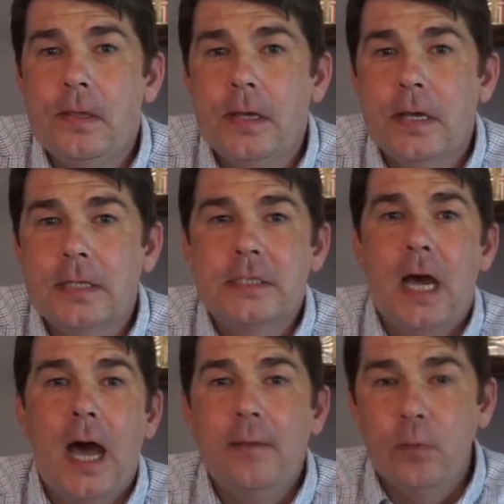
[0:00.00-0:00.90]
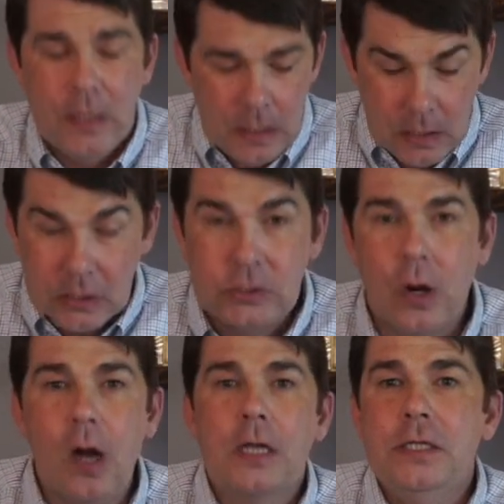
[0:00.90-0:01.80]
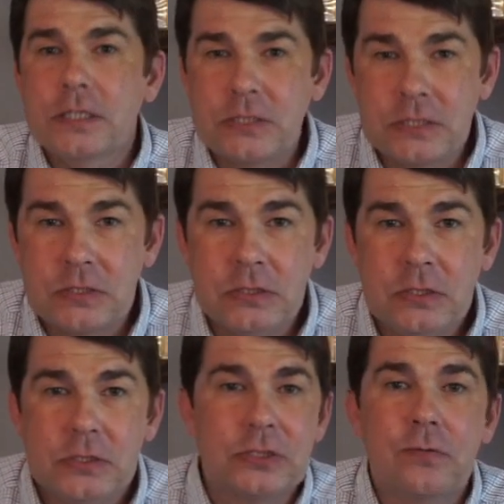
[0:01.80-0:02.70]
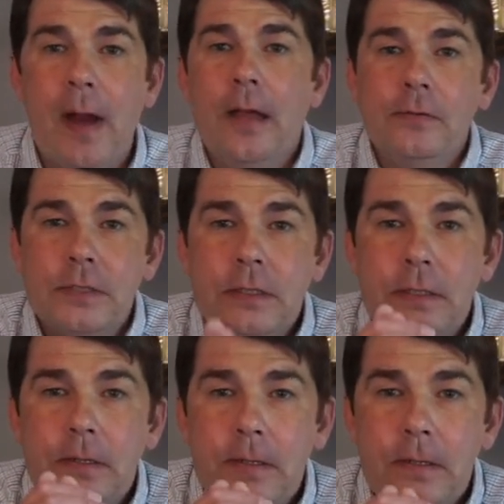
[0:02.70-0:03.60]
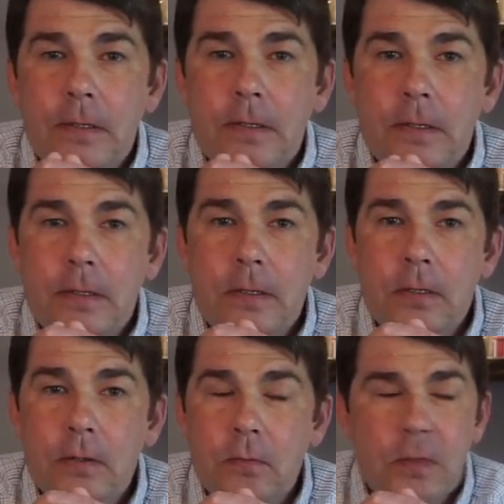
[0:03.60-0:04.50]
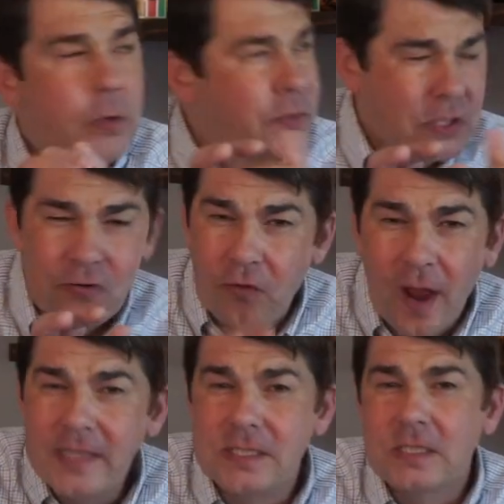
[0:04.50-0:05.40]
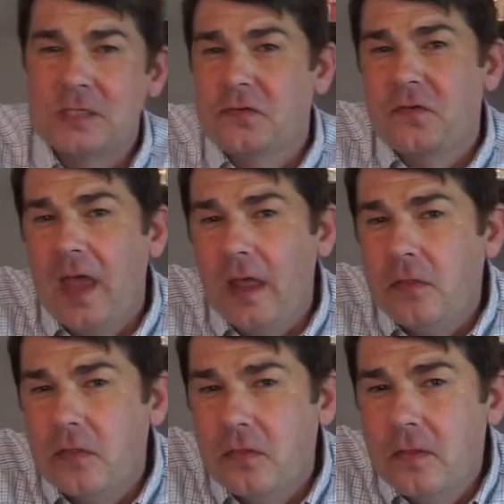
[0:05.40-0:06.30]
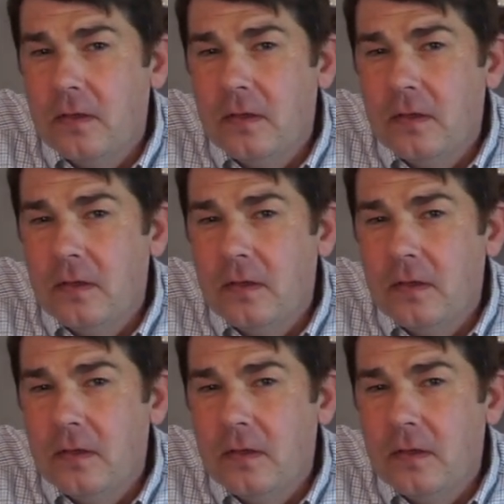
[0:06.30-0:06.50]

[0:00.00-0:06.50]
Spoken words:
A time when darkness surrounded? When there was a crisis of faith?